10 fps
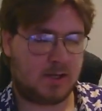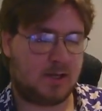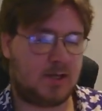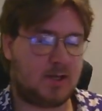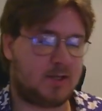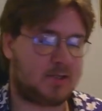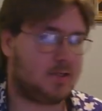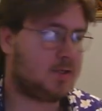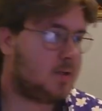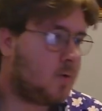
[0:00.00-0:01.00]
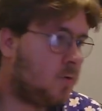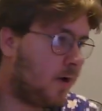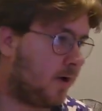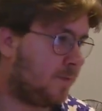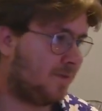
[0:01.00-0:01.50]
This is
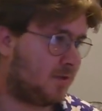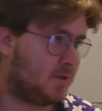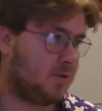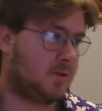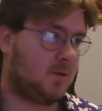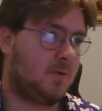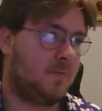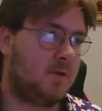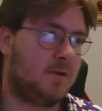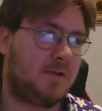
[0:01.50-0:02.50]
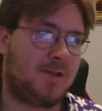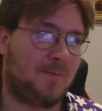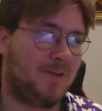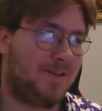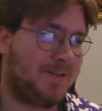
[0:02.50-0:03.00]
quite pivotal to combos,
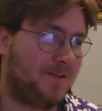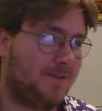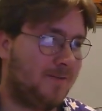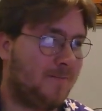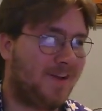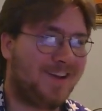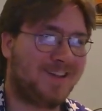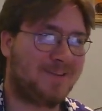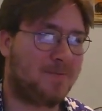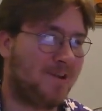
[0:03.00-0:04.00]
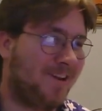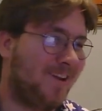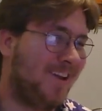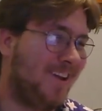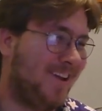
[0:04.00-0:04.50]
summons 2 from deck, it's pretty
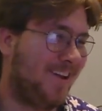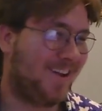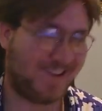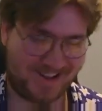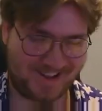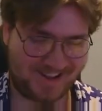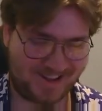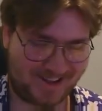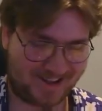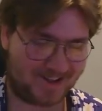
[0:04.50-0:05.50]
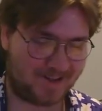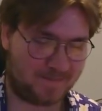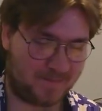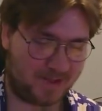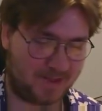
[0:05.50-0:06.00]
good.
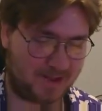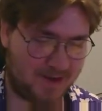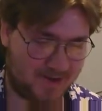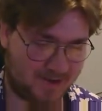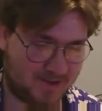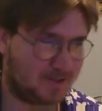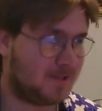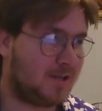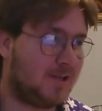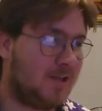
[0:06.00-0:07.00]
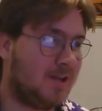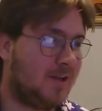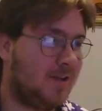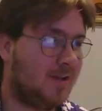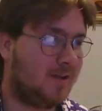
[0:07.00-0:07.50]
And then onto the...
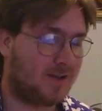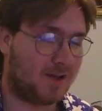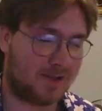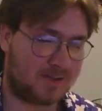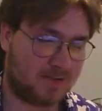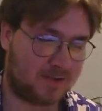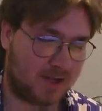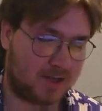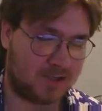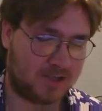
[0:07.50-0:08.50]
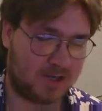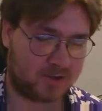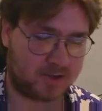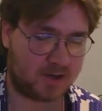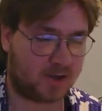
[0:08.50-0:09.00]
yeah, that's all the engine
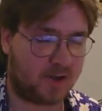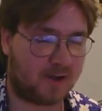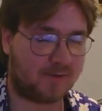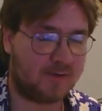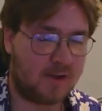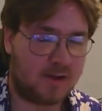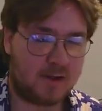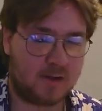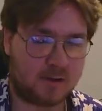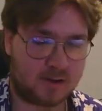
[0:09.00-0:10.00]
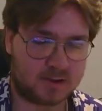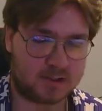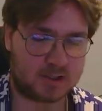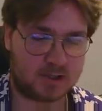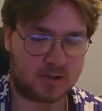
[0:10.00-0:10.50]
extra deck I have. Onto
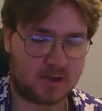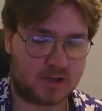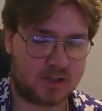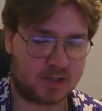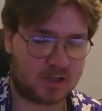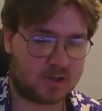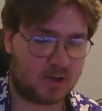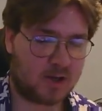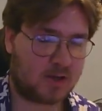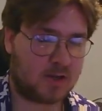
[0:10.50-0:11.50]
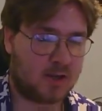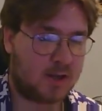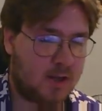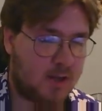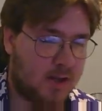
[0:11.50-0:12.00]
the non-engine extra deck.
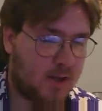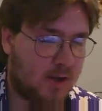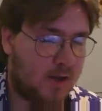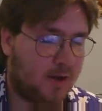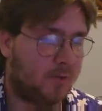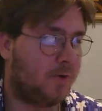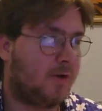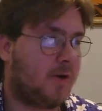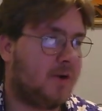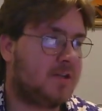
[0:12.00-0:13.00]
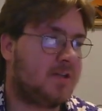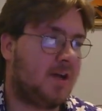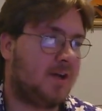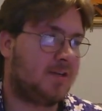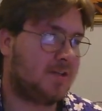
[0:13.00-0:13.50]
Underworld Goddess,
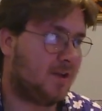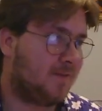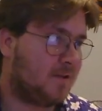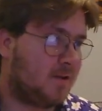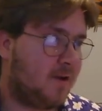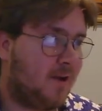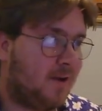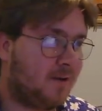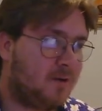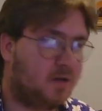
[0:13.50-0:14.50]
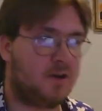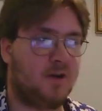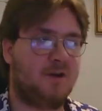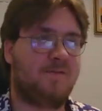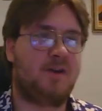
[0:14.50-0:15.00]
I just love this card, I include it
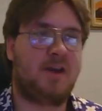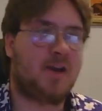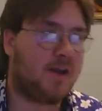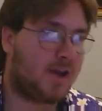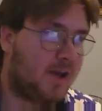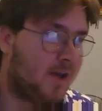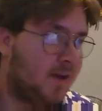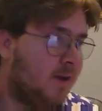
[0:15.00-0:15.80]
in every deck I can.